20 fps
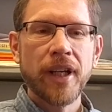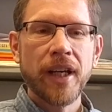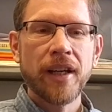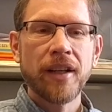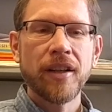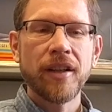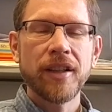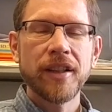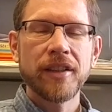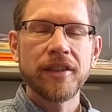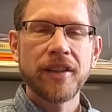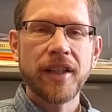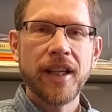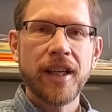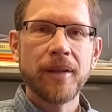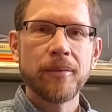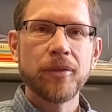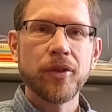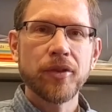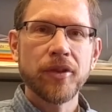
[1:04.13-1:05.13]
you get on
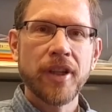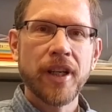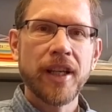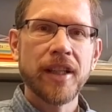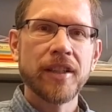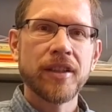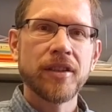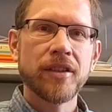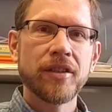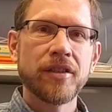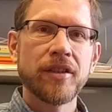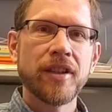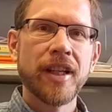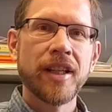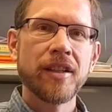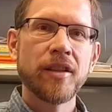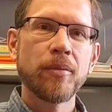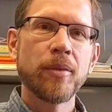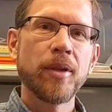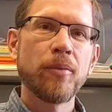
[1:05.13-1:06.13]
exams or tests
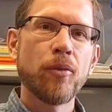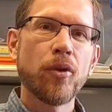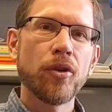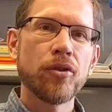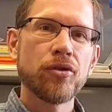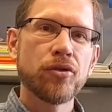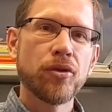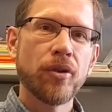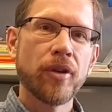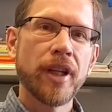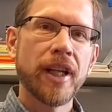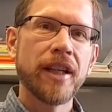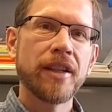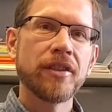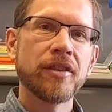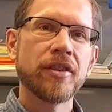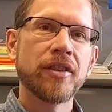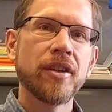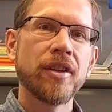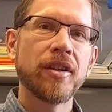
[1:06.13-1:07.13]
tend to be more short
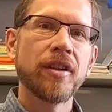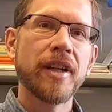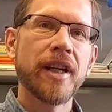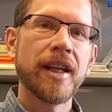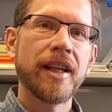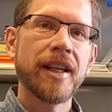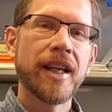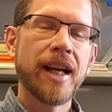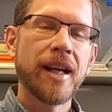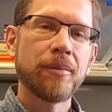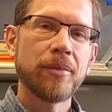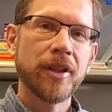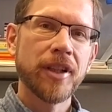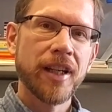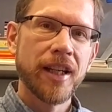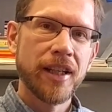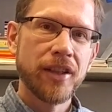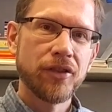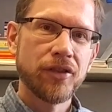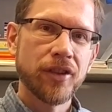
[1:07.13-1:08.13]
answer and
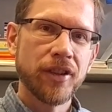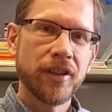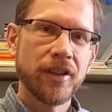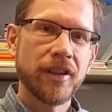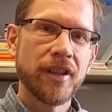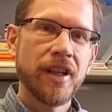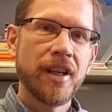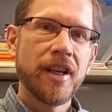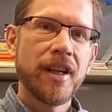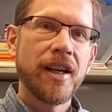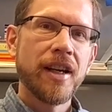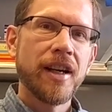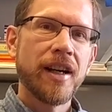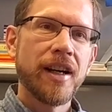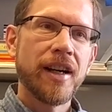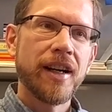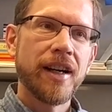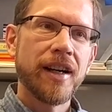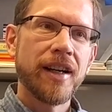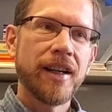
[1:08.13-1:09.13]
application.
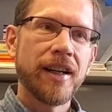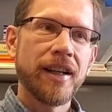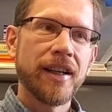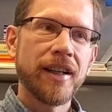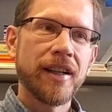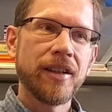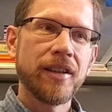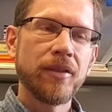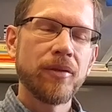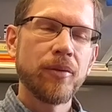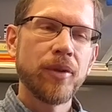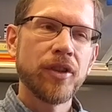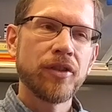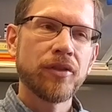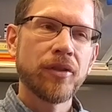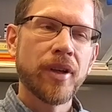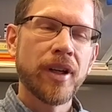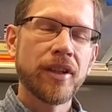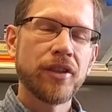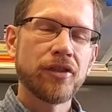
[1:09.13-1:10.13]
We
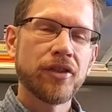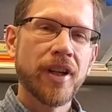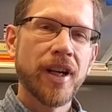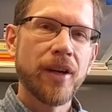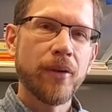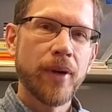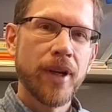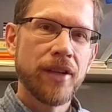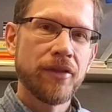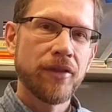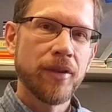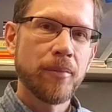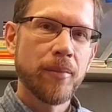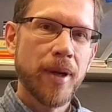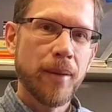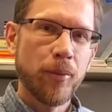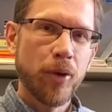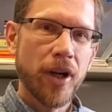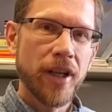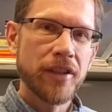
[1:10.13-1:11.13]
try to shy away from
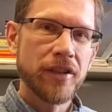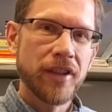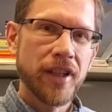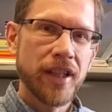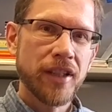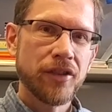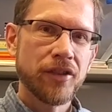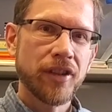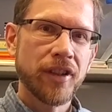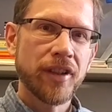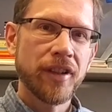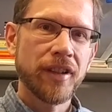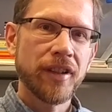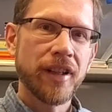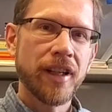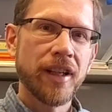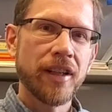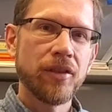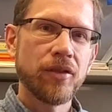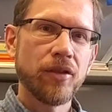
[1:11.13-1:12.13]

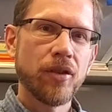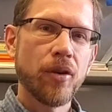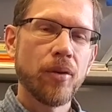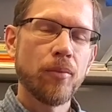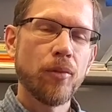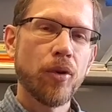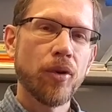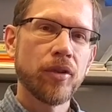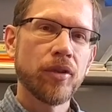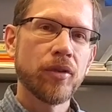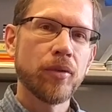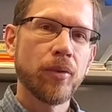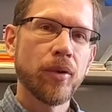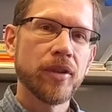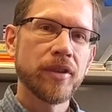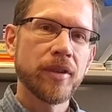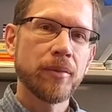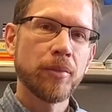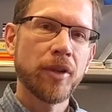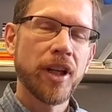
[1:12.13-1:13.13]
memorization and go more
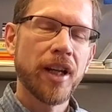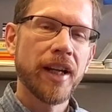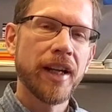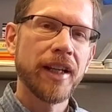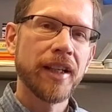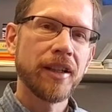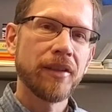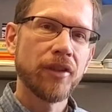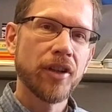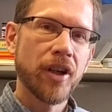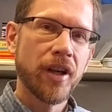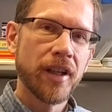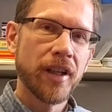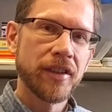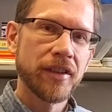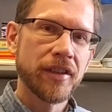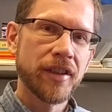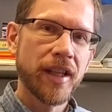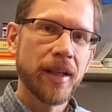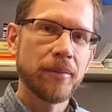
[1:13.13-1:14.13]
towards applying of
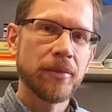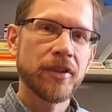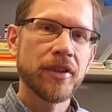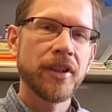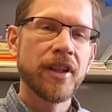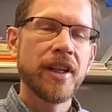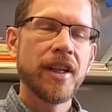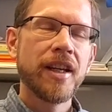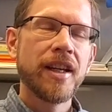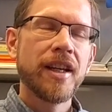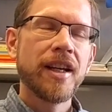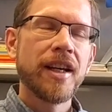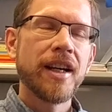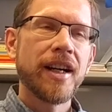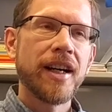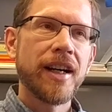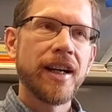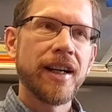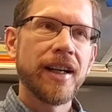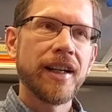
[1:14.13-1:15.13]
concepts
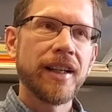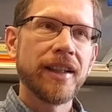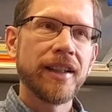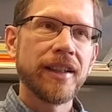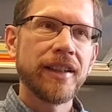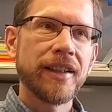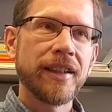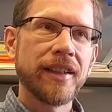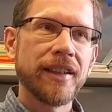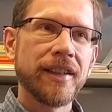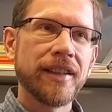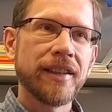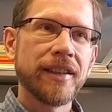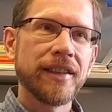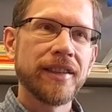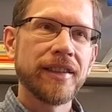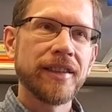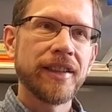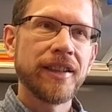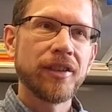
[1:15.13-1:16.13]

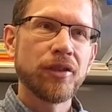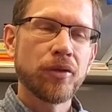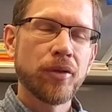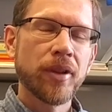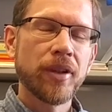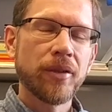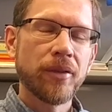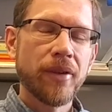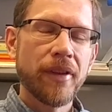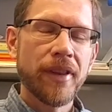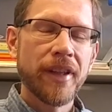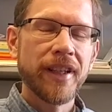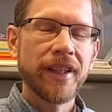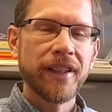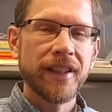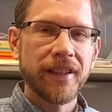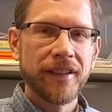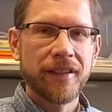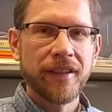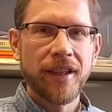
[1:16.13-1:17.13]
and critical
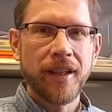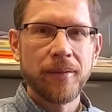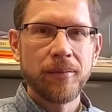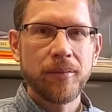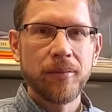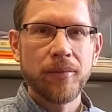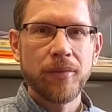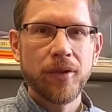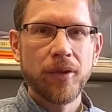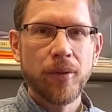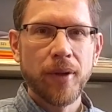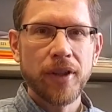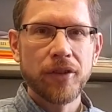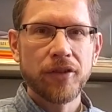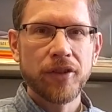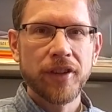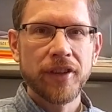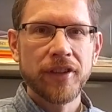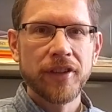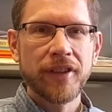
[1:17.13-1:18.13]
thinking type
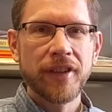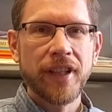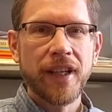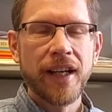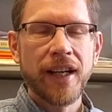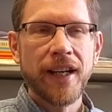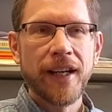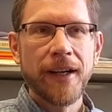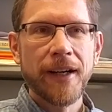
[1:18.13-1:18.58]
questions.